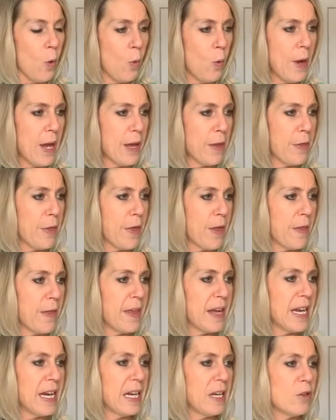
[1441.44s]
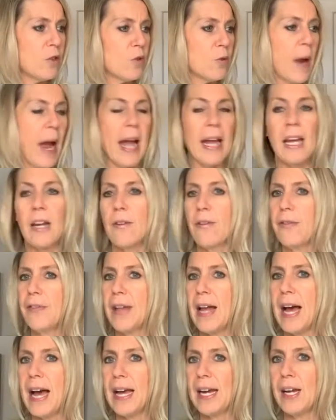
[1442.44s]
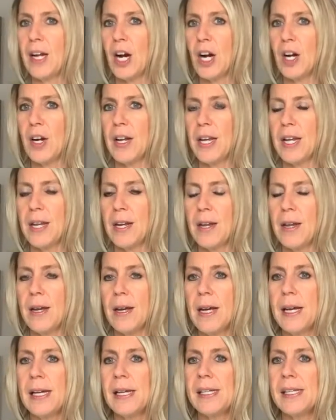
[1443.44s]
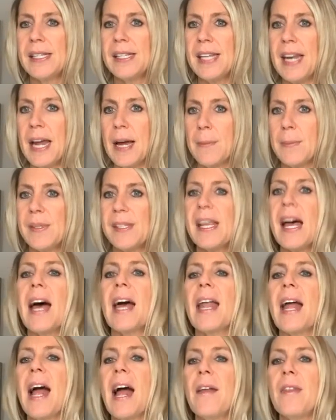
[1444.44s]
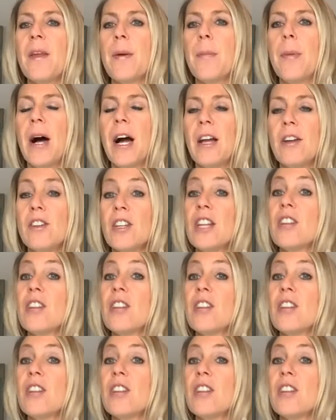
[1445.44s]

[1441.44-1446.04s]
with the Dragonfly Garden stamp set and the punch.